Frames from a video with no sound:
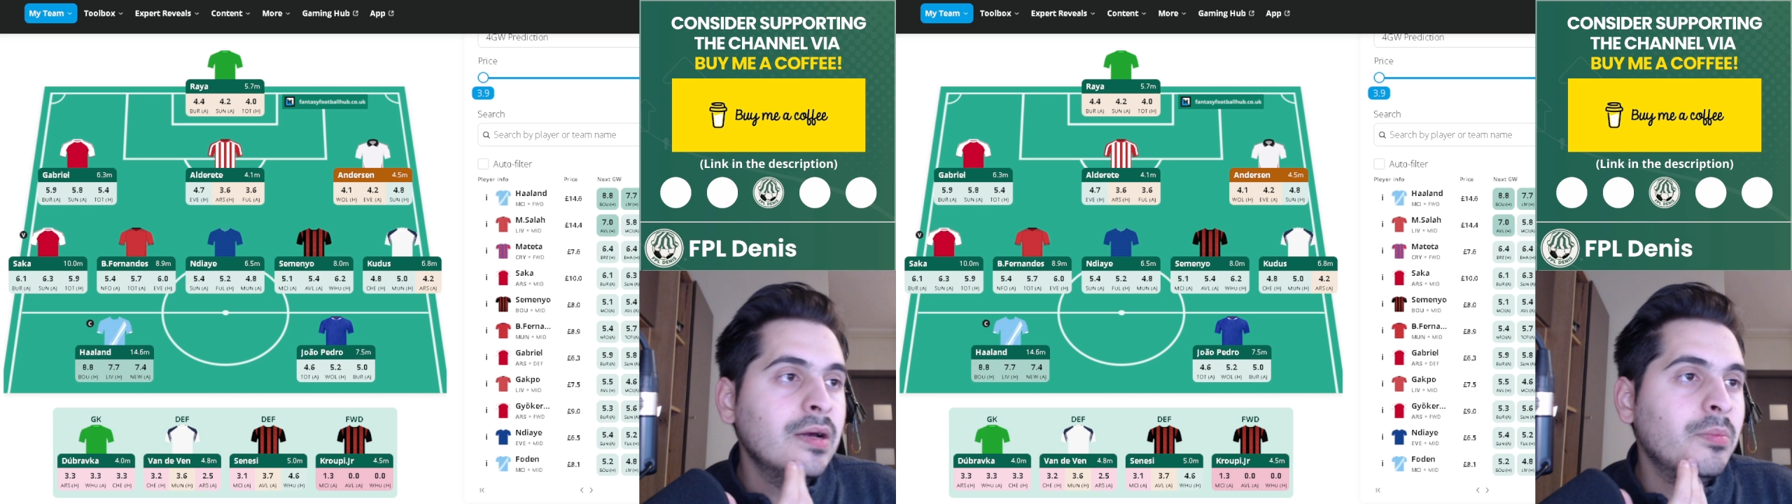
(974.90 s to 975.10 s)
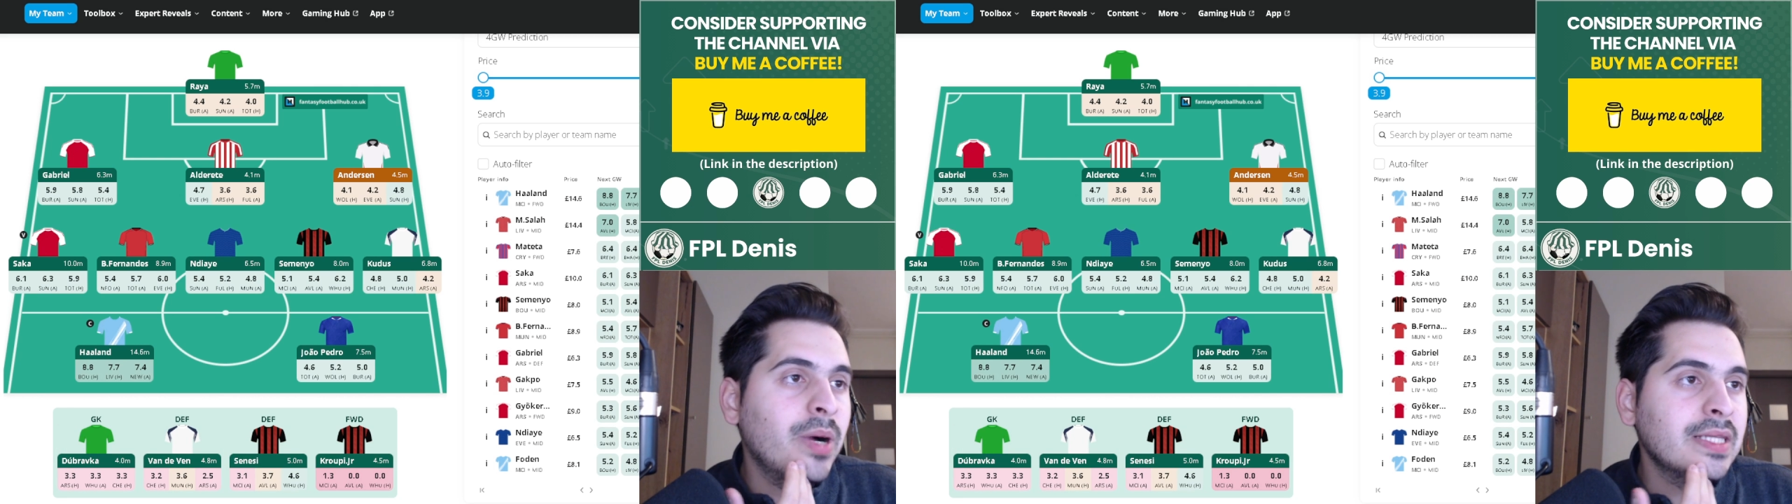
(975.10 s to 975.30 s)

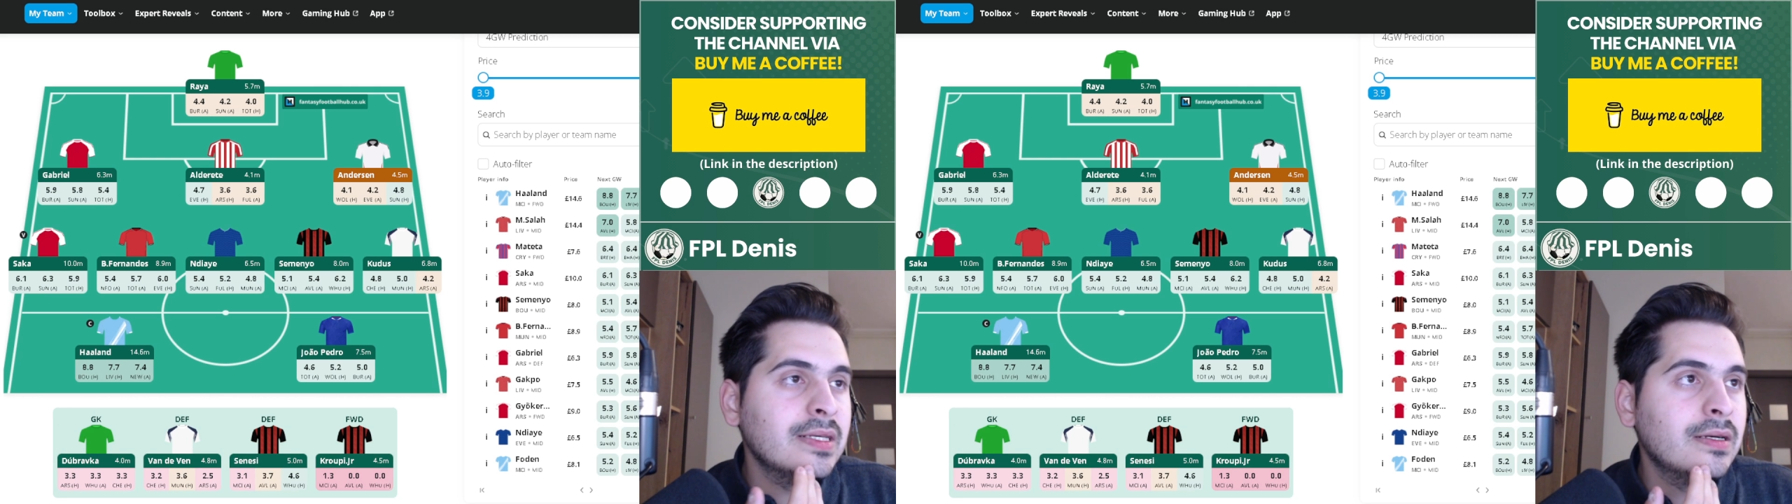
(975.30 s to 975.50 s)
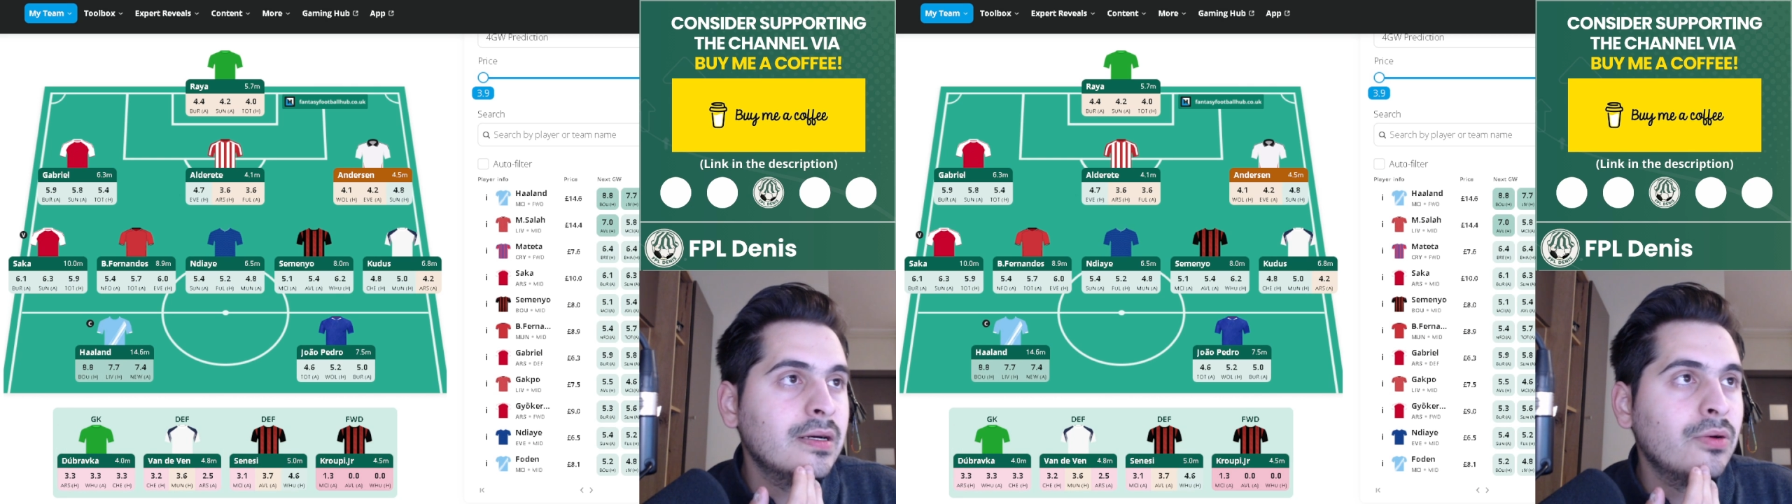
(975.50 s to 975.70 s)
But
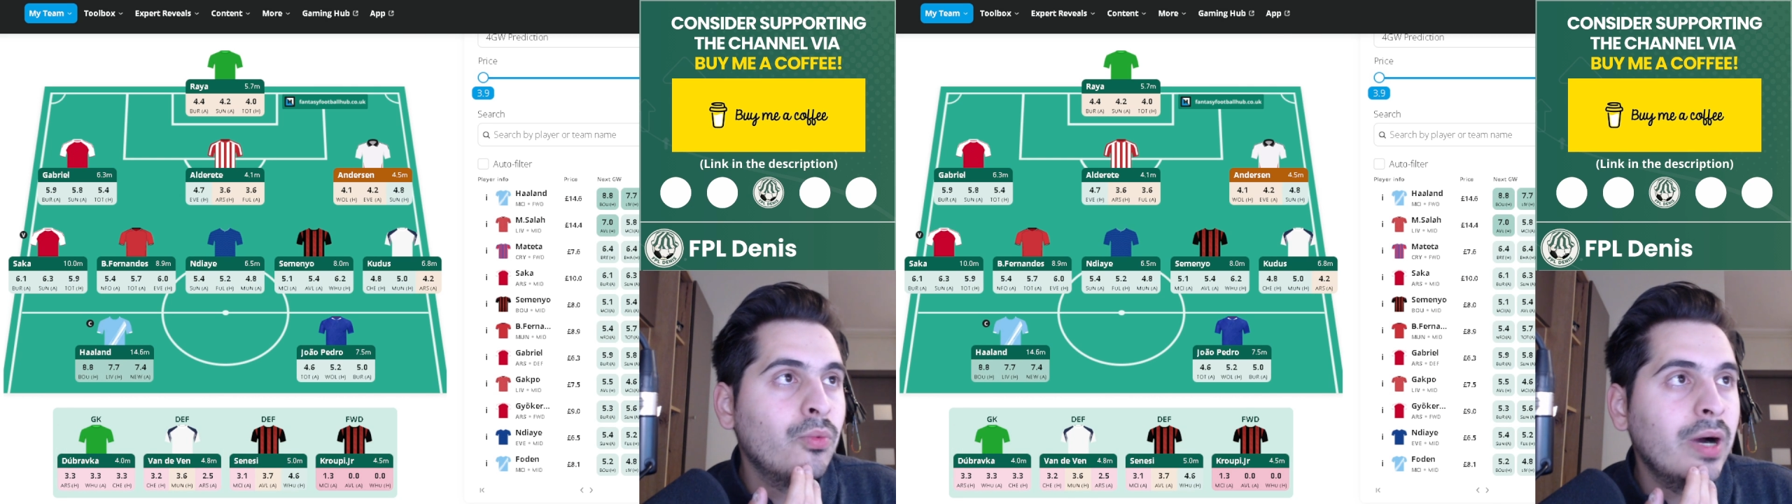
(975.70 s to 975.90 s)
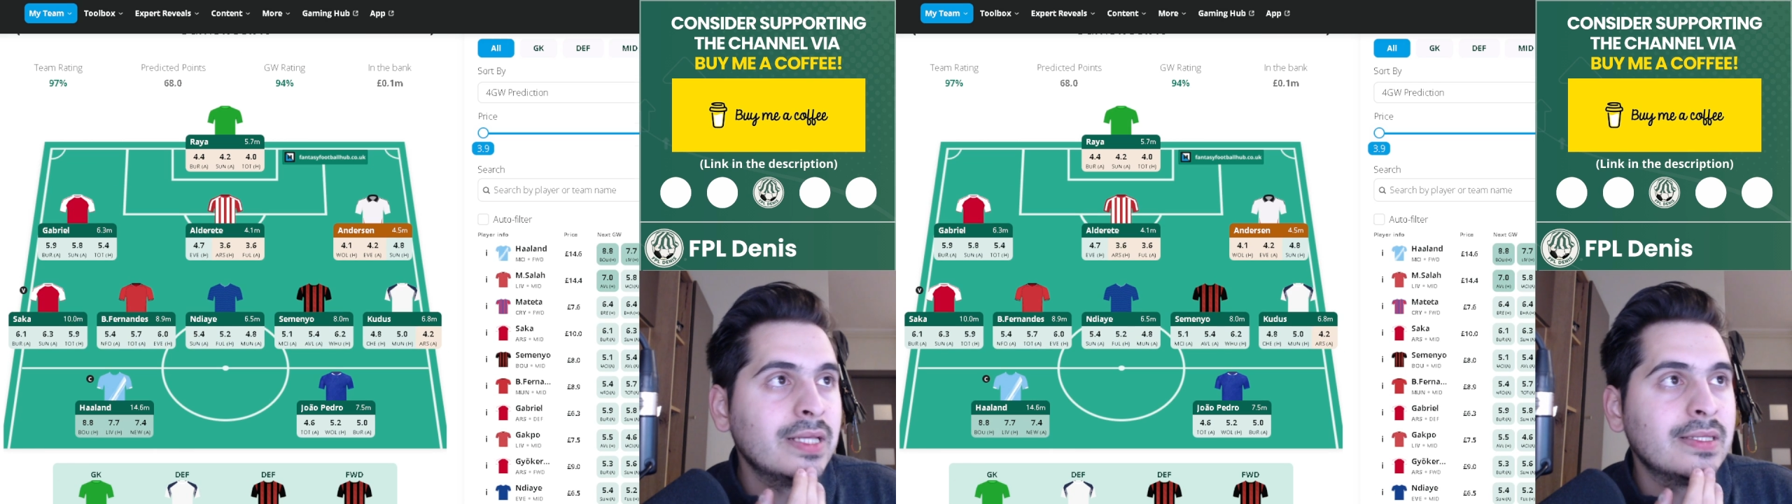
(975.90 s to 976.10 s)

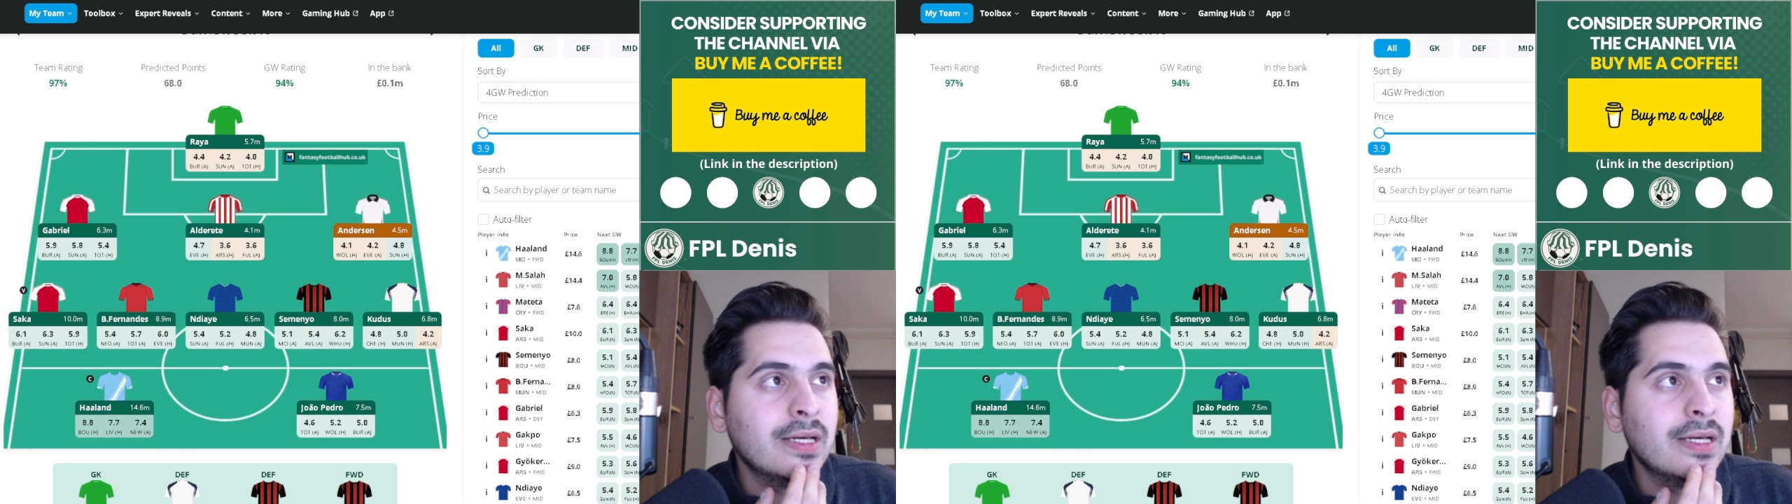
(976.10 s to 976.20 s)
what